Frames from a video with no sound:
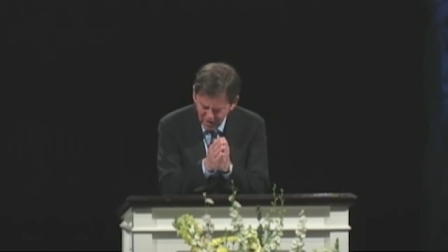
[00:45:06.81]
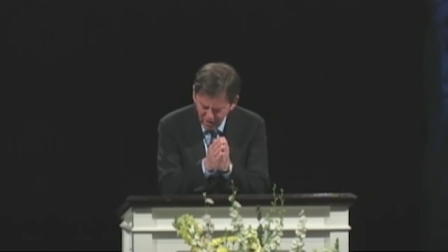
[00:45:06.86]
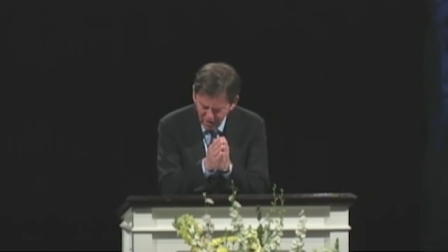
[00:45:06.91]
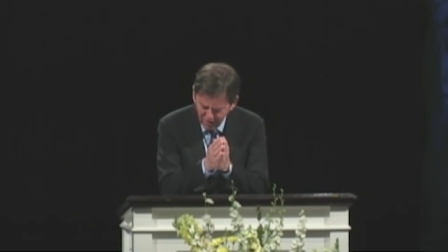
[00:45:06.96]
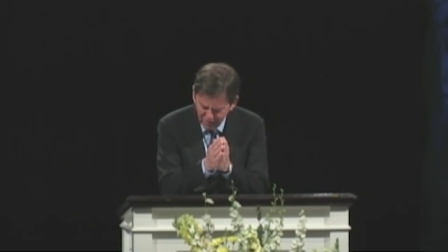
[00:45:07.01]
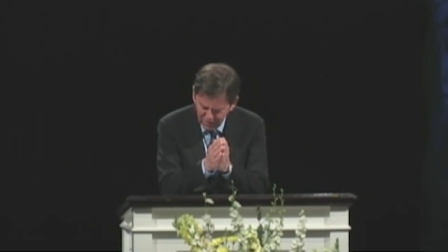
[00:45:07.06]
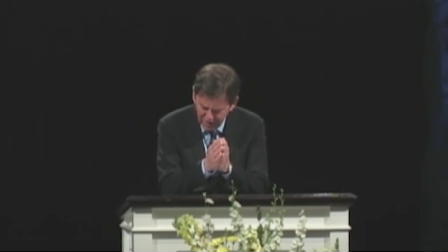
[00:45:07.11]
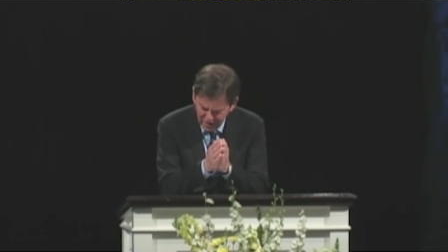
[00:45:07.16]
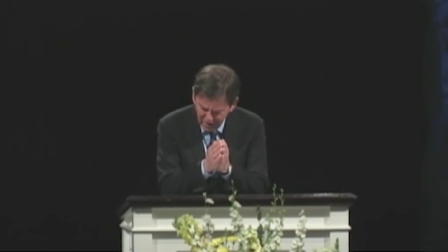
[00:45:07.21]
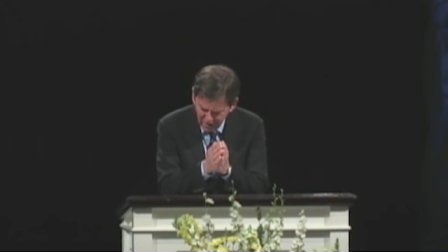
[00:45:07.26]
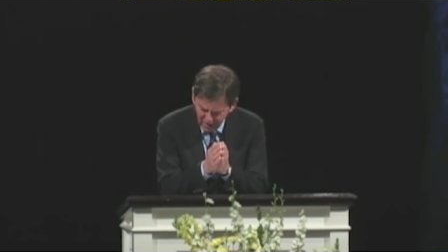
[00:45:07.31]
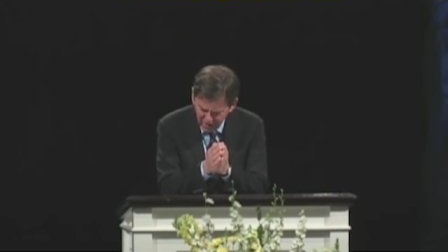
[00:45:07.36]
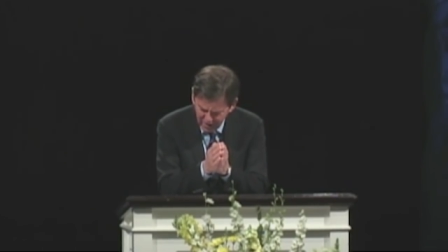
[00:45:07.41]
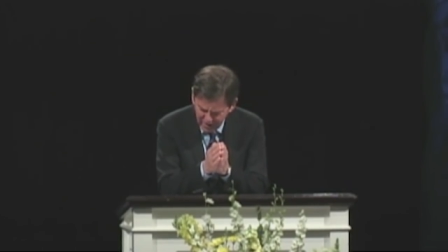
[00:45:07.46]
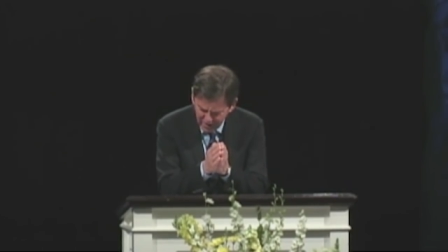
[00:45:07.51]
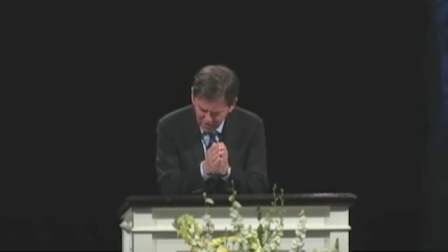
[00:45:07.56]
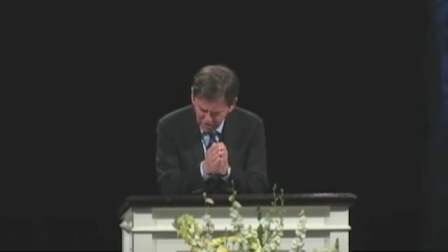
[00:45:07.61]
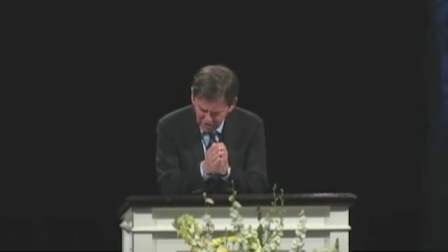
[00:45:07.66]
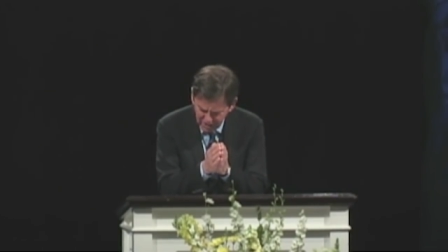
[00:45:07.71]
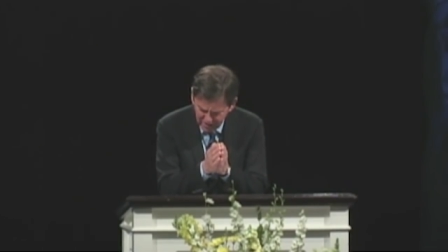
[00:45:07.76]
of the
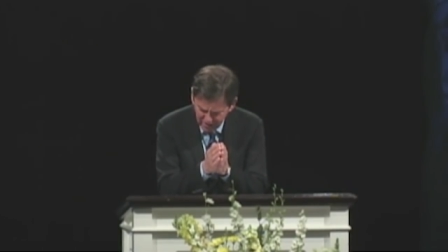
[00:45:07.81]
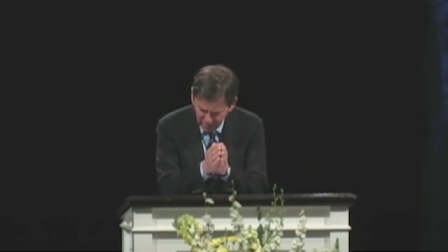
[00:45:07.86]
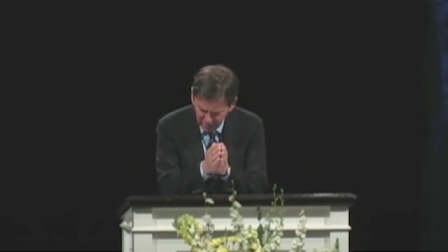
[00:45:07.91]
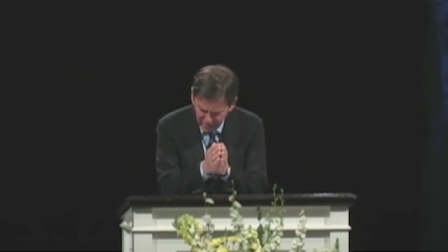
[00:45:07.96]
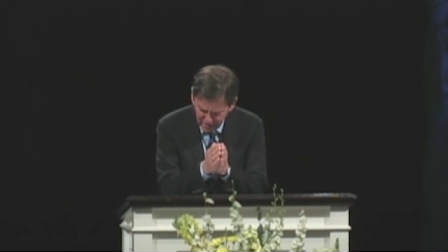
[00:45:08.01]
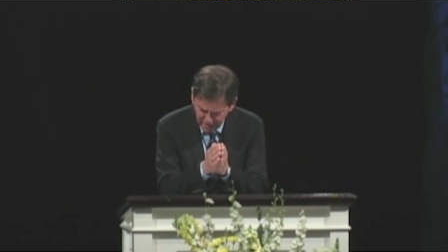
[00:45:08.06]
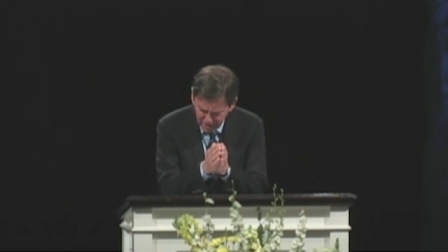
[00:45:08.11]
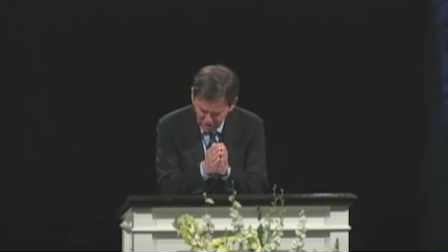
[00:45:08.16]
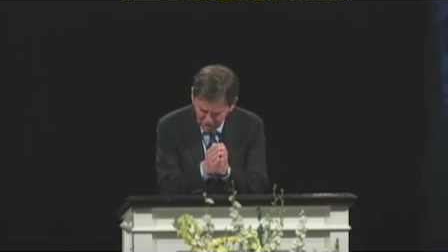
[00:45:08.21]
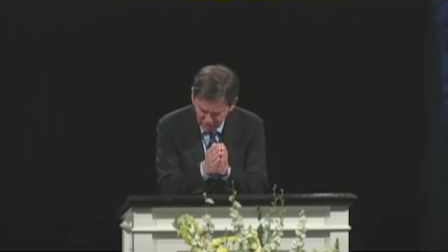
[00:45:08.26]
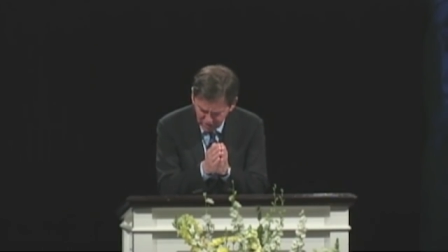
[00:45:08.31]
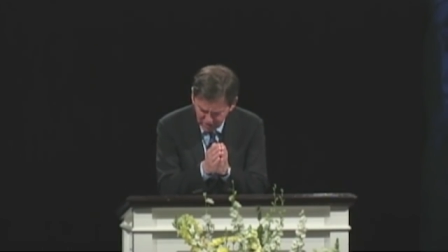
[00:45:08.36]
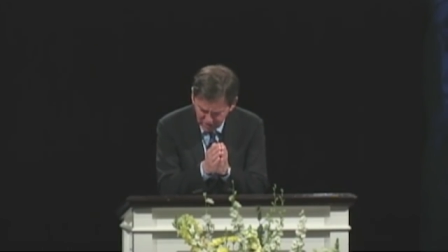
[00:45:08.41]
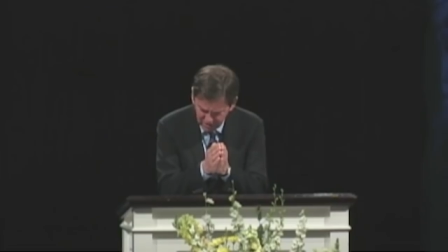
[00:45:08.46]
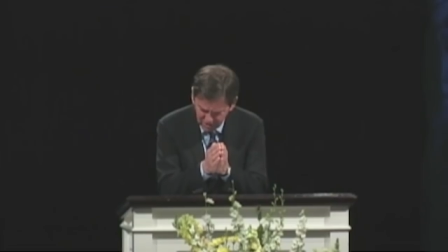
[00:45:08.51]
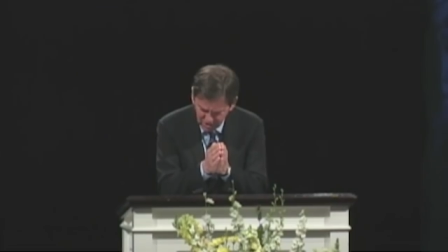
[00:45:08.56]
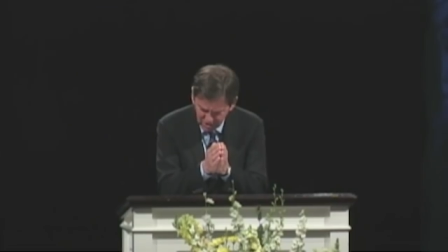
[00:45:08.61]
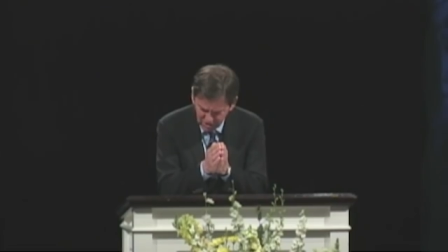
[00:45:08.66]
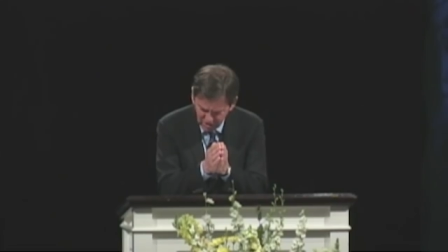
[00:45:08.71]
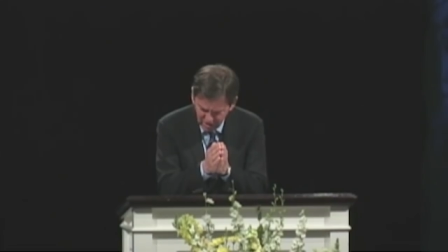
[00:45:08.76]
earlier
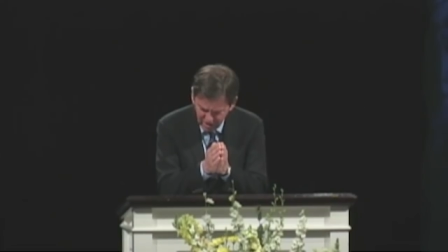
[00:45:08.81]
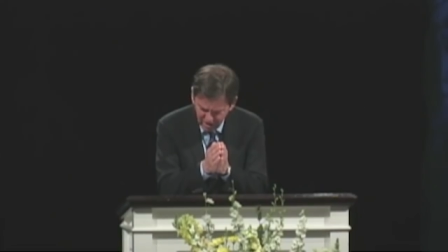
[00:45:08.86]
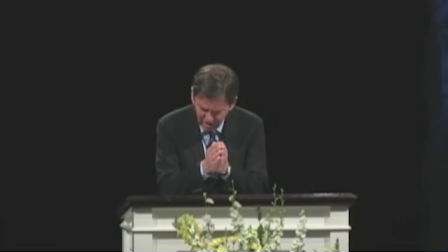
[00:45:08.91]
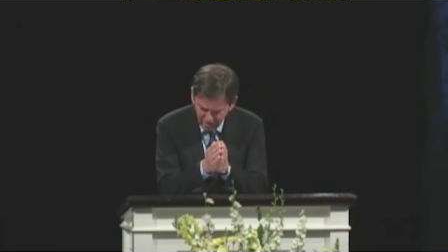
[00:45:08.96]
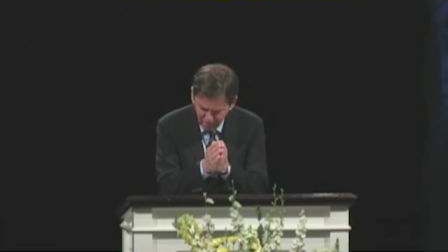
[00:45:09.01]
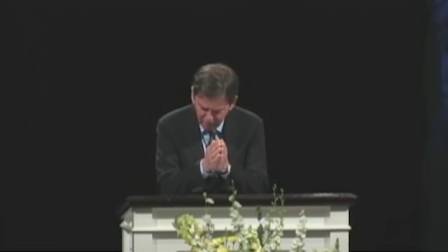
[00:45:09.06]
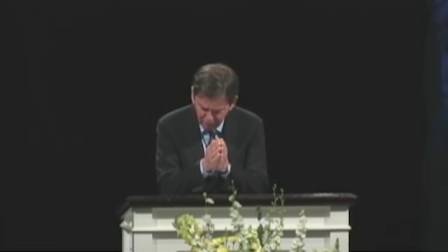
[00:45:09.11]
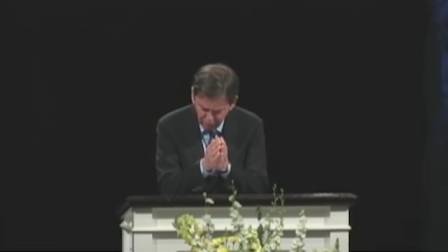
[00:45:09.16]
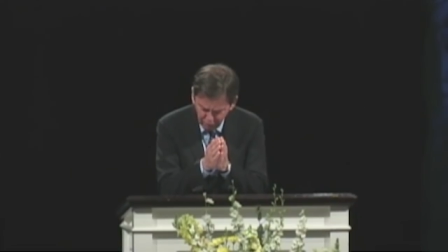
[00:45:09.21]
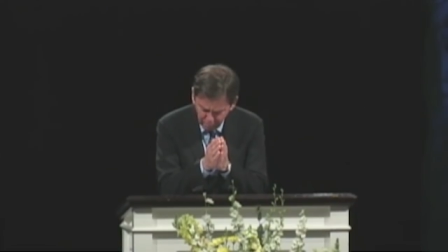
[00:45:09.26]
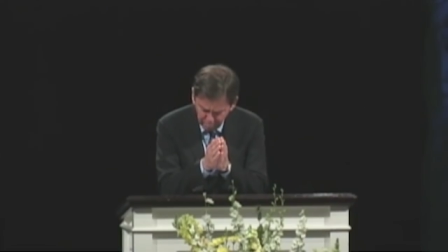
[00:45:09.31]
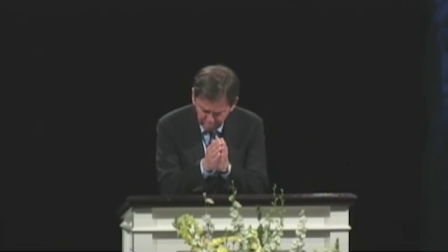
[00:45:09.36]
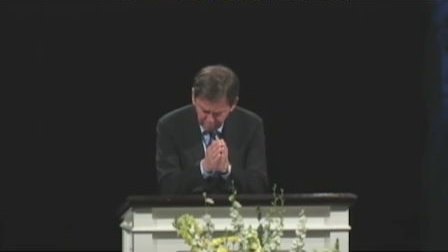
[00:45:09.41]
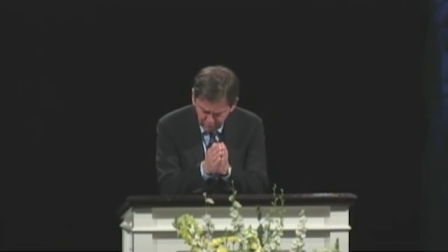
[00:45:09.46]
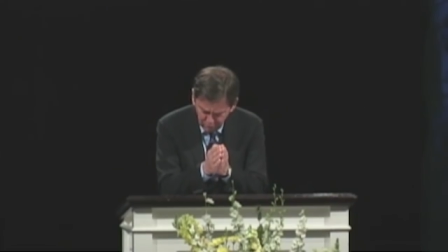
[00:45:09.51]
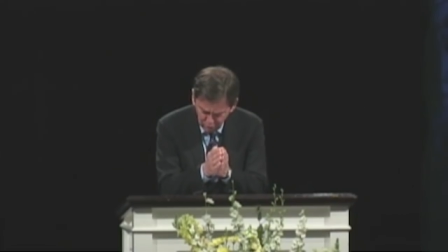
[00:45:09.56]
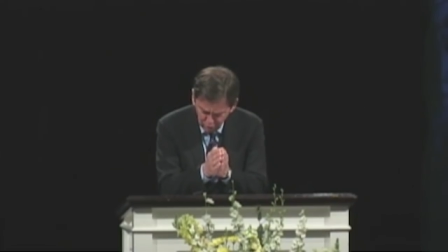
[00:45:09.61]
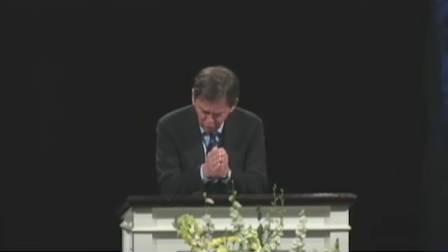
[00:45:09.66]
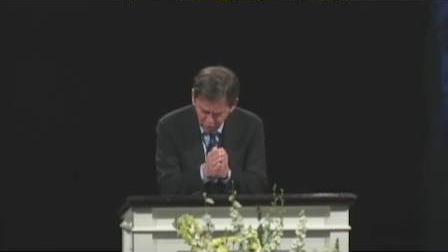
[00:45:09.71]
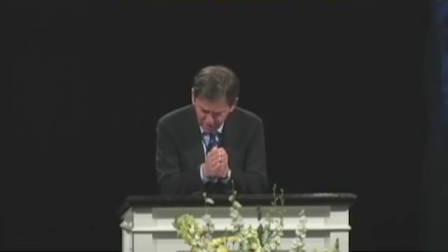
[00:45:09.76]
generations for
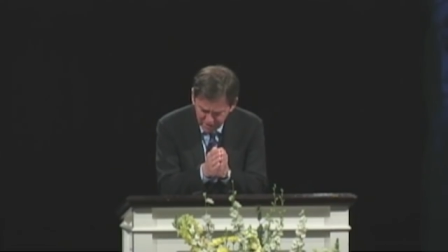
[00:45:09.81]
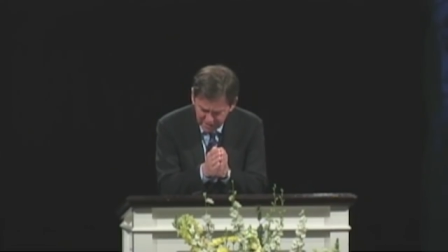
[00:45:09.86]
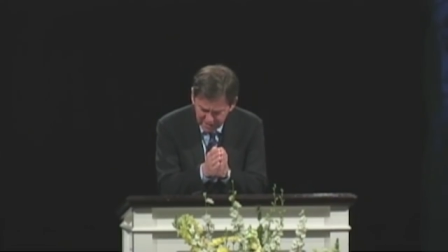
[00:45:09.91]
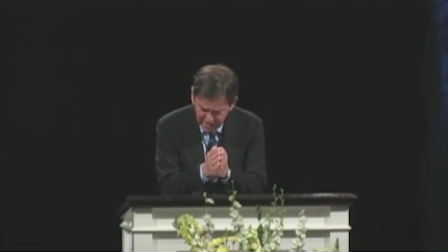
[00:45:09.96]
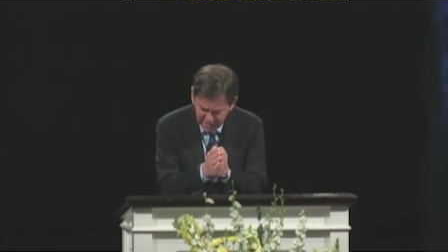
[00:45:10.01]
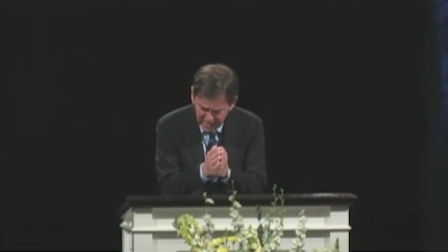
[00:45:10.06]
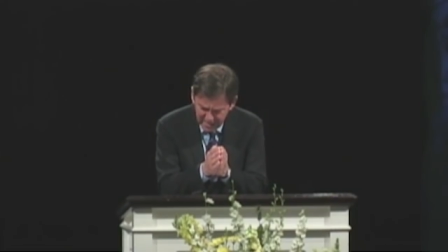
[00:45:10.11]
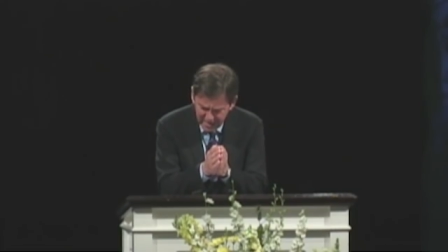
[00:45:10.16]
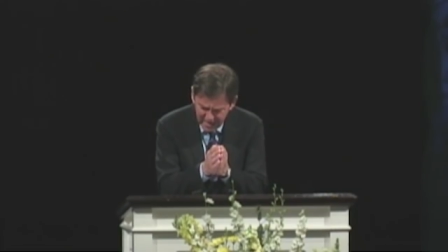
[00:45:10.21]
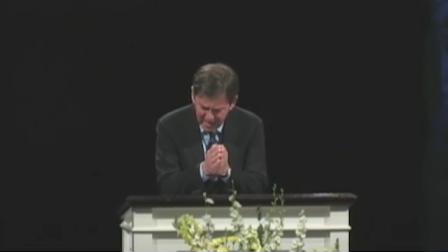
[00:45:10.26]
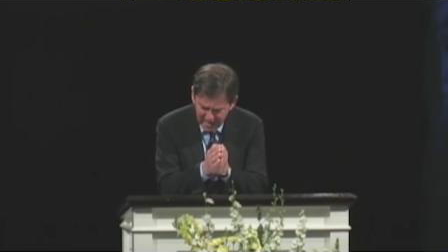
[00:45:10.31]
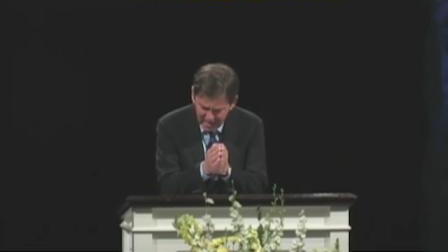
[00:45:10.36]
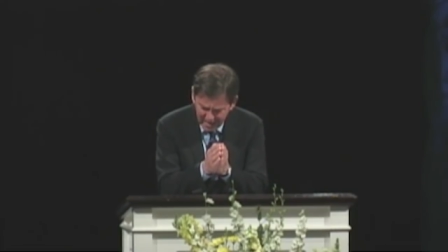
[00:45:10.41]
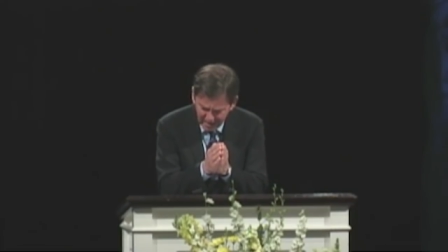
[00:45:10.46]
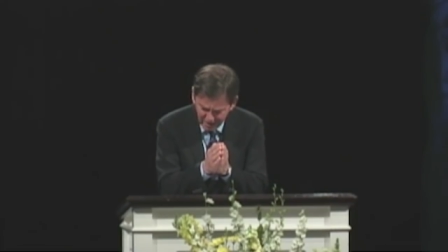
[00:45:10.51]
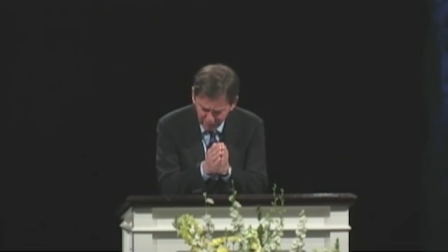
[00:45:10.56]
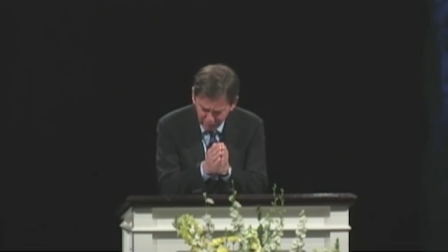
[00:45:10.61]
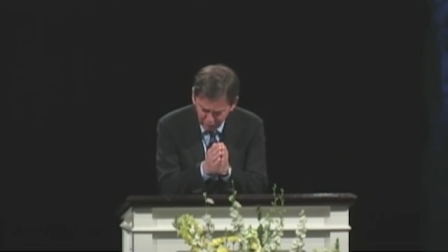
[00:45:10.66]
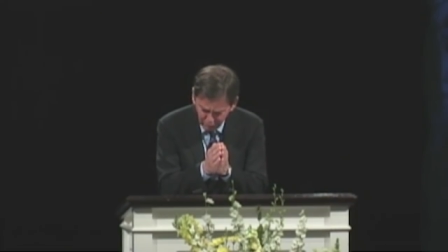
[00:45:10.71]
purity and